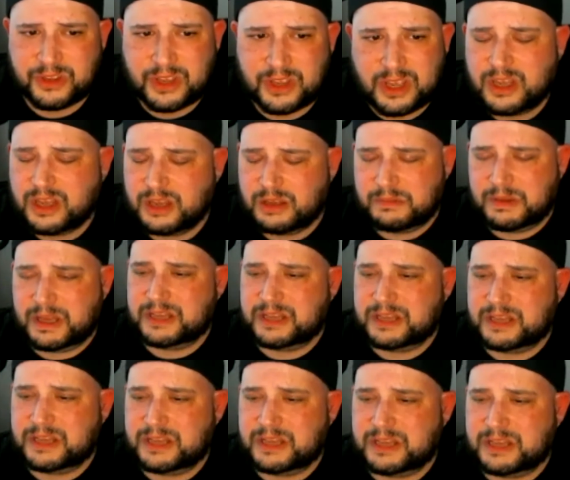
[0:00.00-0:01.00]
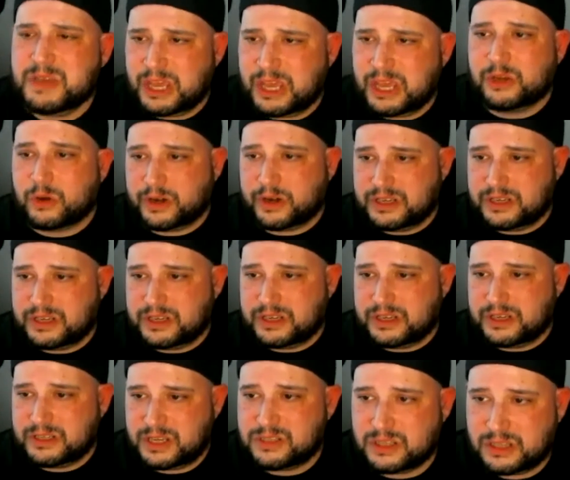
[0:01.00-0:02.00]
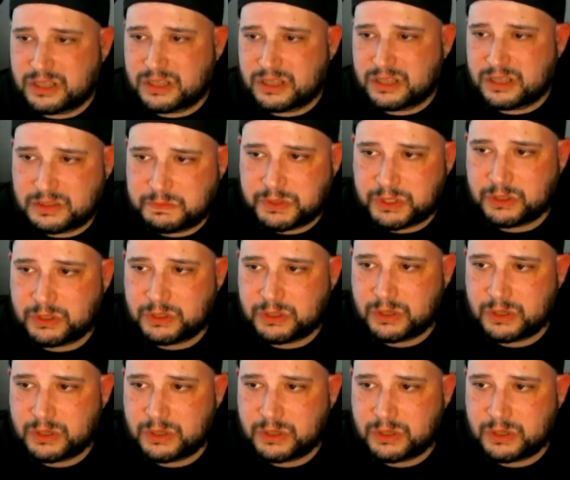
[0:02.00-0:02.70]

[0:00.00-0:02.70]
imagine being an organization that's been